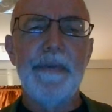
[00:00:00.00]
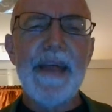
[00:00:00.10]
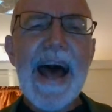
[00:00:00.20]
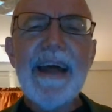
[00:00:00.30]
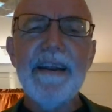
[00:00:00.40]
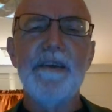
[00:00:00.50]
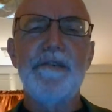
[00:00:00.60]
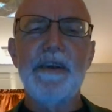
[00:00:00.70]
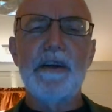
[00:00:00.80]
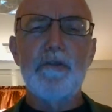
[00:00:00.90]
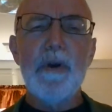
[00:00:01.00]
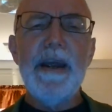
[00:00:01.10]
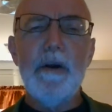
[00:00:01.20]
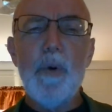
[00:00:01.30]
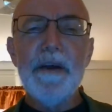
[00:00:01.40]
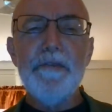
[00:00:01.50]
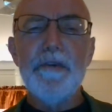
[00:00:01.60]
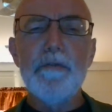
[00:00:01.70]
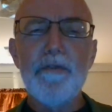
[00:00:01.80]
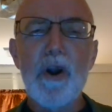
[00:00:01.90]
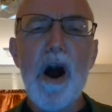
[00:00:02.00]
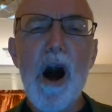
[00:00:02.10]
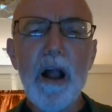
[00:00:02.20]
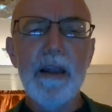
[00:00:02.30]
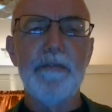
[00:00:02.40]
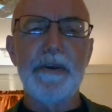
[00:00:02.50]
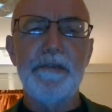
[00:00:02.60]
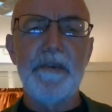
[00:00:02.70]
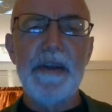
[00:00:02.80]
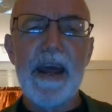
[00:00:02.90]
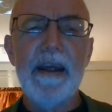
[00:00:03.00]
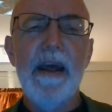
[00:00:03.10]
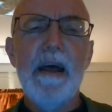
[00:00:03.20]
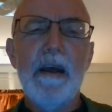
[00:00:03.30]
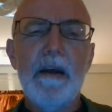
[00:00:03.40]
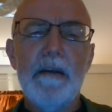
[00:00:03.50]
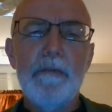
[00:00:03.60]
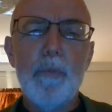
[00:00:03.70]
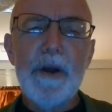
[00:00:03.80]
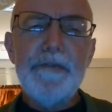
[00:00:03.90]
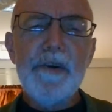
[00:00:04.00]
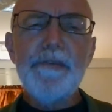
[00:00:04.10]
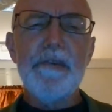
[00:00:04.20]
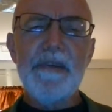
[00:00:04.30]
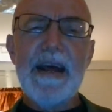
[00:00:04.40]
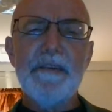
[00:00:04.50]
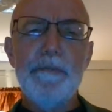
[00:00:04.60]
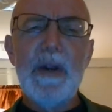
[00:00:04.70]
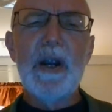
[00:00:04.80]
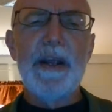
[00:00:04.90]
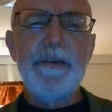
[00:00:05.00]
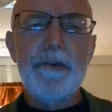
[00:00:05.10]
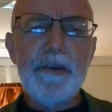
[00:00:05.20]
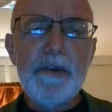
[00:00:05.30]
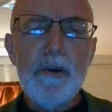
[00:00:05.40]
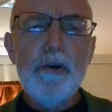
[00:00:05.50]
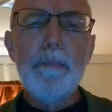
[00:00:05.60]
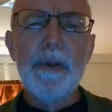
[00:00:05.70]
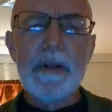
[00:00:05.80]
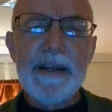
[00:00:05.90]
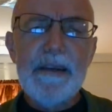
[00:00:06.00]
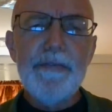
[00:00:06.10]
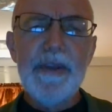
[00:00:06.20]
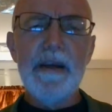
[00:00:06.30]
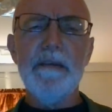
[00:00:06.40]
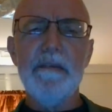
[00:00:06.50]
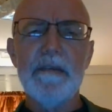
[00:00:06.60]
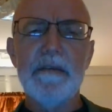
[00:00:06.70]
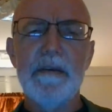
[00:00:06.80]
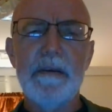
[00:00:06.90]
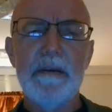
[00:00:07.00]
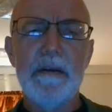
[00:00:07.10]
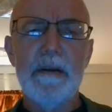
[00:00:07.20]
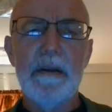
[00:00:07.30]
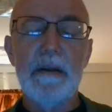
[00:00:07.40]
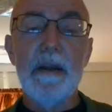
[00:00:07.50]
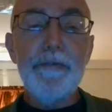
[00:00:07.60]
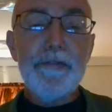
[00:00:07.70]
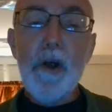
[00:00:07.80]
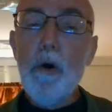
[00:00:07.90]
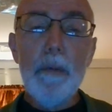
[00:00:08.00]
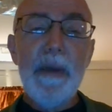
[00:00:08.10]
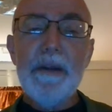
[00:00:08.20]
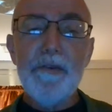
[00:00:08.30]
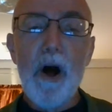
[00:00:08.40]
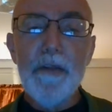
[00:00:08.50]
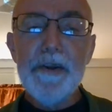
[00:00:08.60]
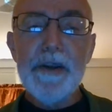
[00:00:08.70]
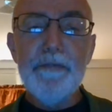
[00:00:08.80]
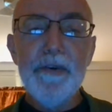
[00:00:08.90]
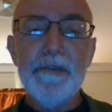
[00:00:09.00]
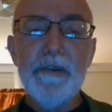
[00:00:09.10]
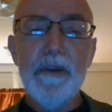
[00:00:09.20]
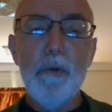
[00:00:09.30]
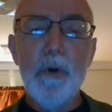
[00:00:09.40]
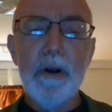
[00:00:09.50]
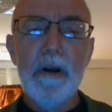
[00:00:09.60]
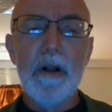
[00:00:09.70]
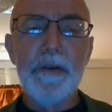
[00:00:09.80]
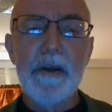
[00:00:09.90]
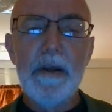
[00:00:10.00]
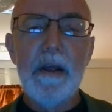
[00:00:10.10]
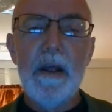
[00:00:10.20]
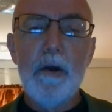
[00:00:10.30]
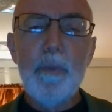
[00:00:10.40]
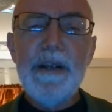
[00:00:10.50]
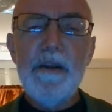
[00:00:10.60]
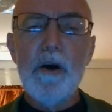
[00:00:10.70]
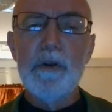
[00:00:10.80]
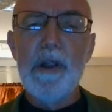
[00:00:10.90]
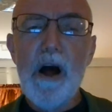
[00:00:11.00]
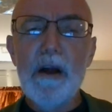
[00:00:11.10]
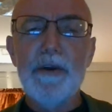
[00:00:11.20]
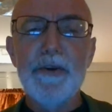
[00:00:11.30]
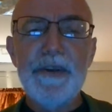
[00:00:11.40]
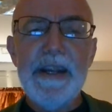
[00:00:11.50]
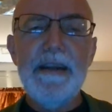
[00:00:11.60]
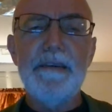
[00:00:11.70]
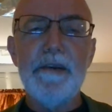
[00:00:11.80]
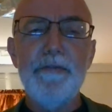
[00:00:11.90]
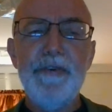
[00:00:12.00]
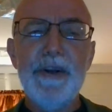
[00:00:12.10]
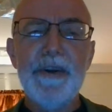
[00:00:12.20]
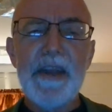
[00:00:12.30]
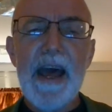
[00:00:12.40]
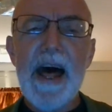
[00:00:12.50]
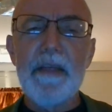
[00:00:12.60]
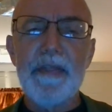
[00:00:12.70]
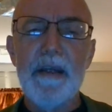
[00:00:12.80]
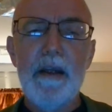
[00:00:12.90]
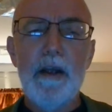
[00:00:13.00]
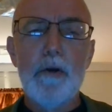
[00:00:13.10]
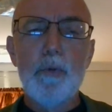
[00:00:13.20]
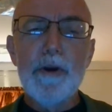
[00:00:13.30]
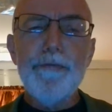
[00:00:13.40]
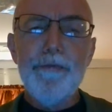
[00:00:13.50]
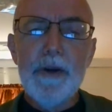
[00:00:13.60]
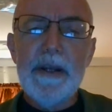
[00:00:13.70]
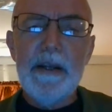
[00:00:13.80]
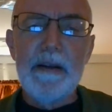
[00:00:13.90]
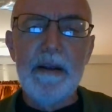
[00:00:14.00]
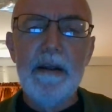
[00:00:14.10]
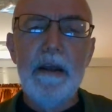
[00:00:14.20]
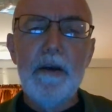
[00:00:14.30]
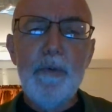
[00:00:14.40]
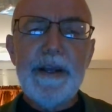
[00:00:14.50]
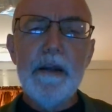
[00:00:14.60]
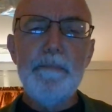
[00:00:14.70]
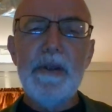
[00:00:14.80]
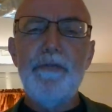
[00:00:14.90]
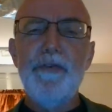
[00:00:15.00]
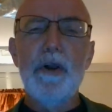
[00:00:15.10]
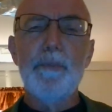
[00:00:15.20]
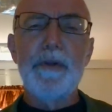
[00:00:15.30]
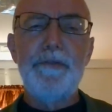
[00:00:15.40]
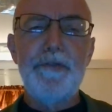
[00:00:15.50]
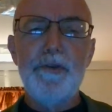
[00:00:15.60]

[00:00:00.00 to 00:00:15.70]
That is the great question for all of us today. What Jesus asked Mary, do you believe this? If so, it makes all the difference in the world. We no longer need to fear death. We're free. We can be filled with